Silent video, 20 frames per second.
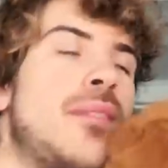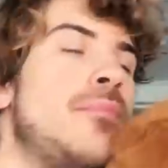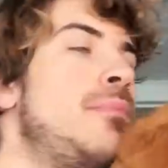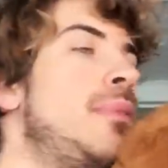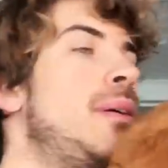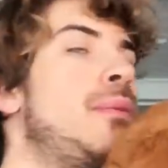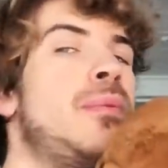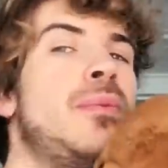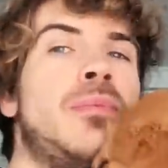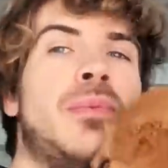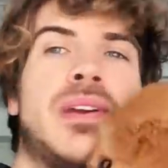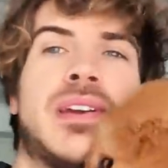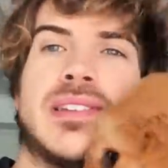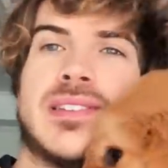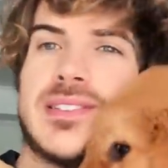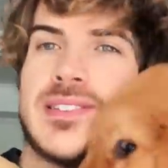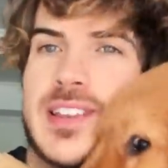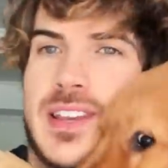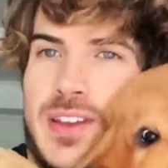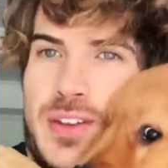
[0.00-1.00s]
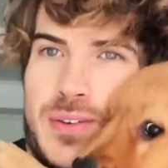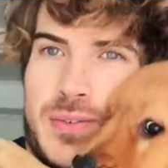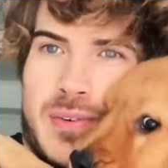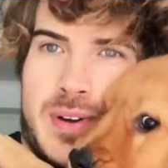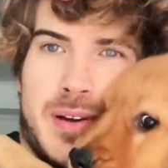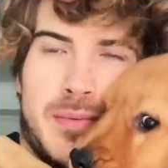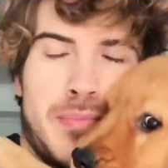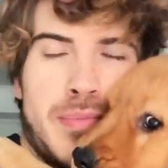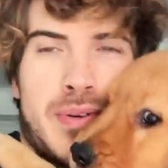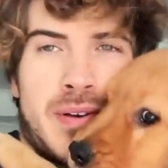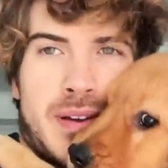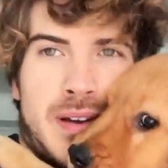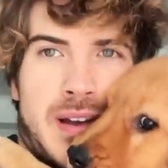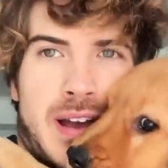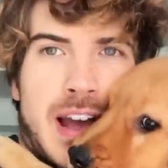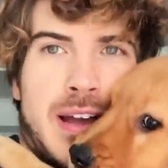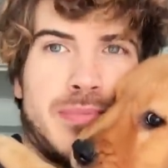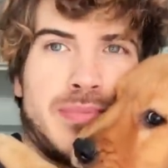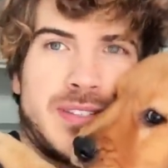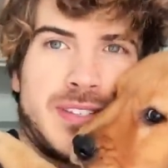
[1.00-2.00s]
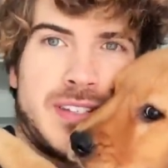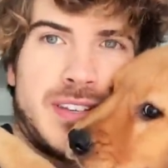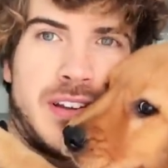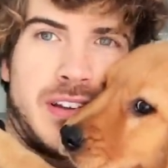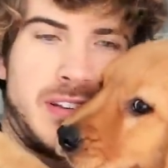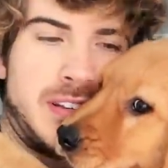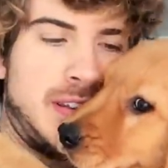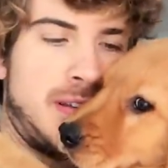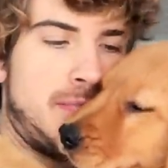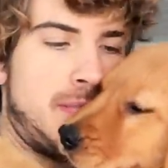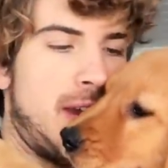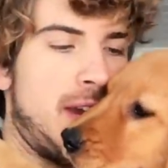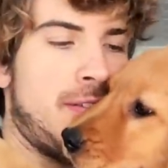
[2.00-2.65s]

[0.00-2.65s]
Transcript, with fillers: Maybe we can set you up upstairs in my